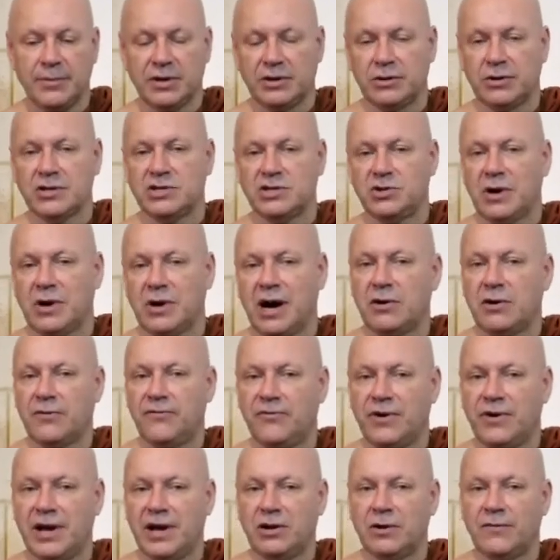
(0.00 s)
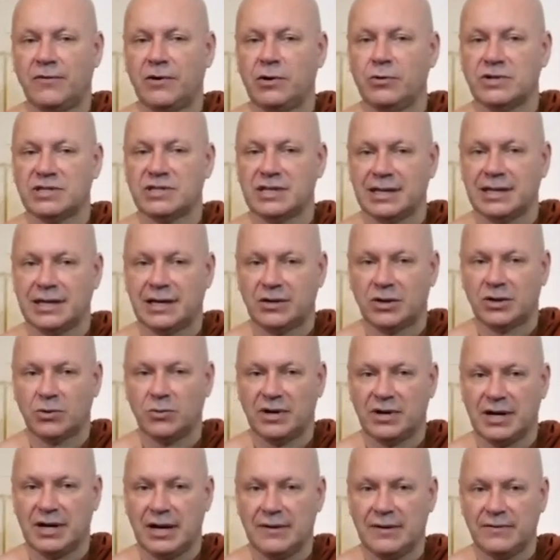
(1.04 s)
because you are afraid of losing it or
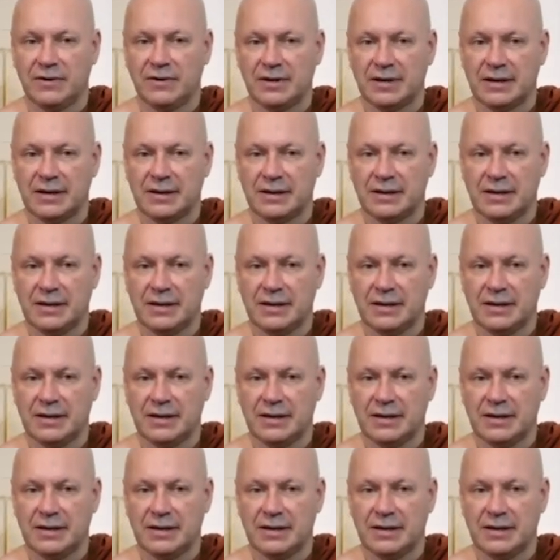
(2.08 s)
whatever.